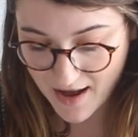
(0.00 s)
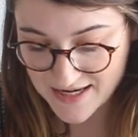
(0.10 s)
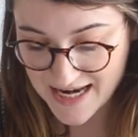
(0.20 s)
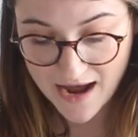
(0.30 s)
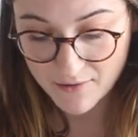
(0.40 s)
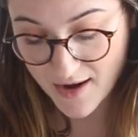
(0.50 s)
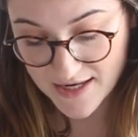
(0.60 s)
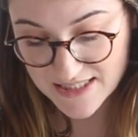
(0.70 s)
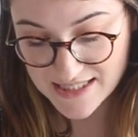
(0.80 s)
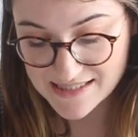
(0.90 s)
now
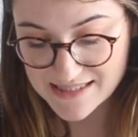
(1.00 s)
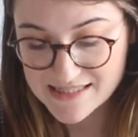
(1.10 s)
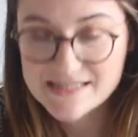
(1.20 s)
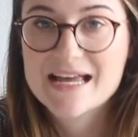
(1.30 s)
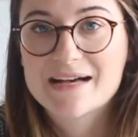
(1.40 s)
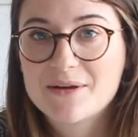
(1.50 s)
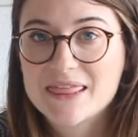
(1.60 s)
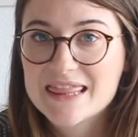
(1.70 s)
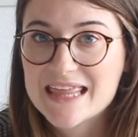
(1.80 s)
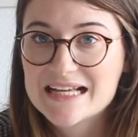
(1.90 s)
I just stick
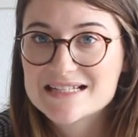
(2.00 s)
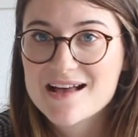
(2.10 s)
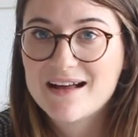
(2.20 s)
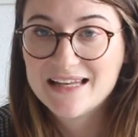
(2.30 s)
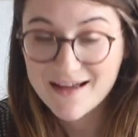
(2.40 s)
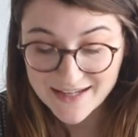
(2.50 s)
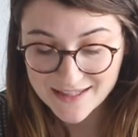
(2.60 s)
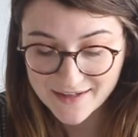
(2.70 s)
with the things I like.